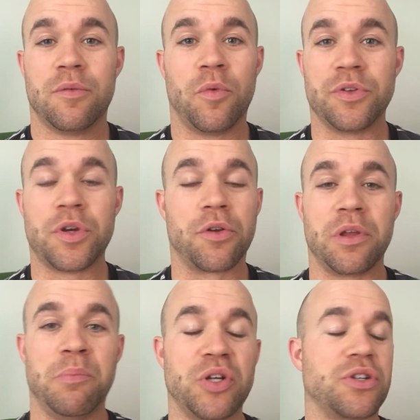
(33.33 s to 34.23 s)
will
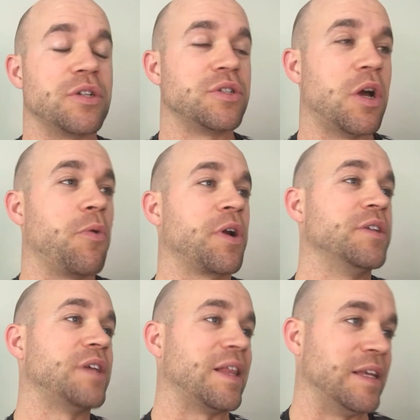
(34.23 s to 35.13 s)
totally butcher. So we're
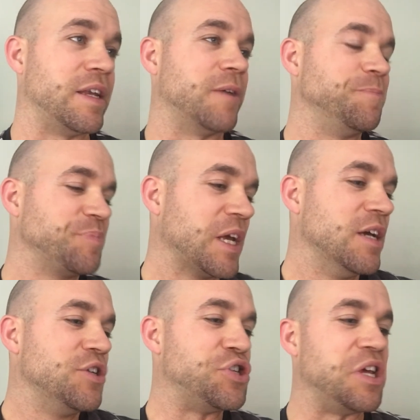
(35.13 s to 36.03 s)
gonna say Linda.
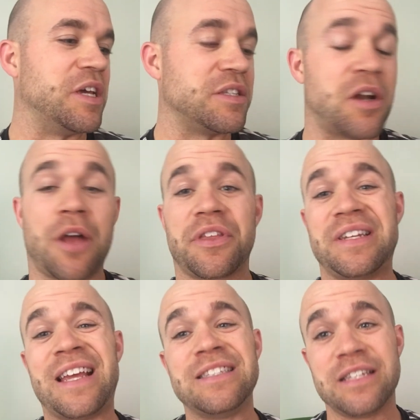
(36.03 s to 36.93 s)
She is an
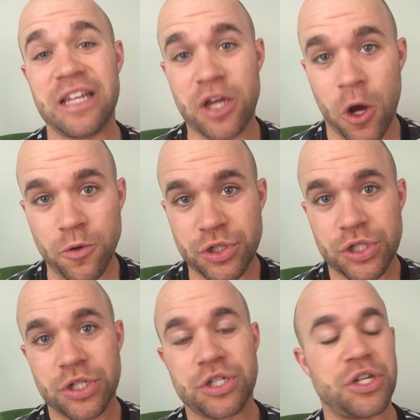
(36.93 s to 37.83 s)
authenticity
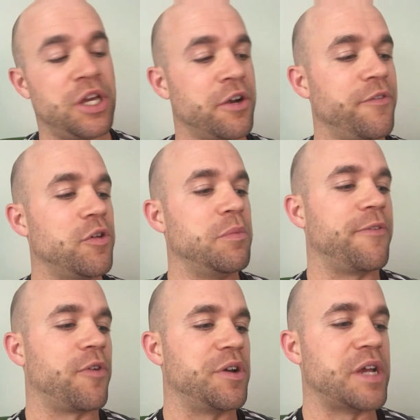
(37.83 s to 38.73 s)
coach. She interviewed me
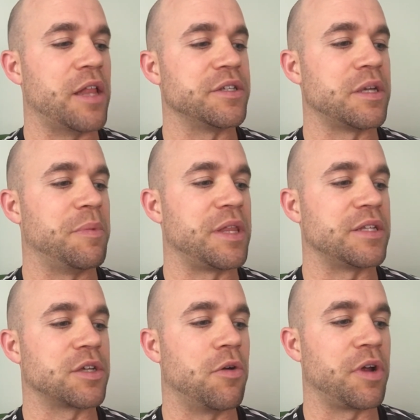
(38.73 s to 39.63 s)
for a telesummit
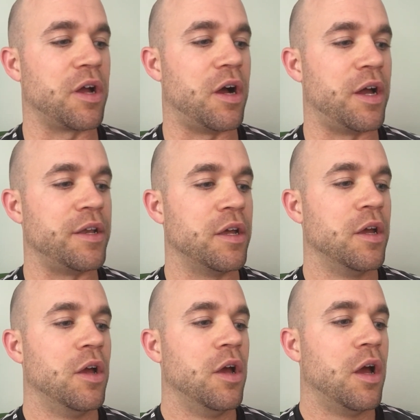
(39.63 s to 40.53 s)
that's going on
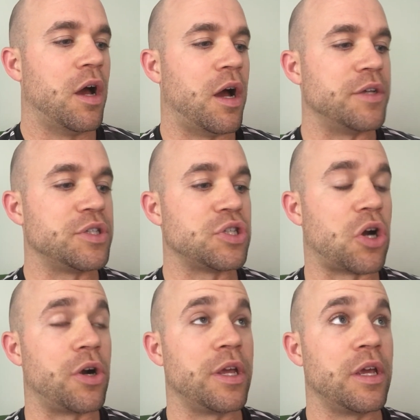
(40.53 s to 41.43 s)

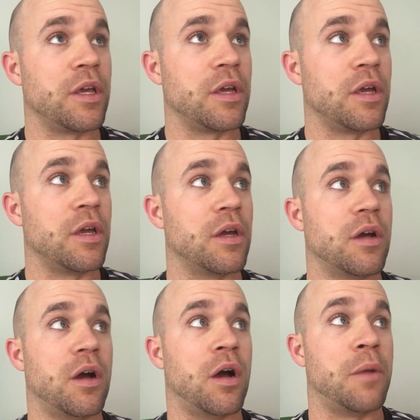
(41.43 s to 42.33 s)
starting
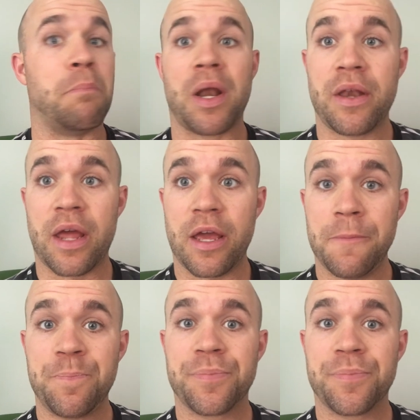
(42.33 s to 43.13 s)
on Monday,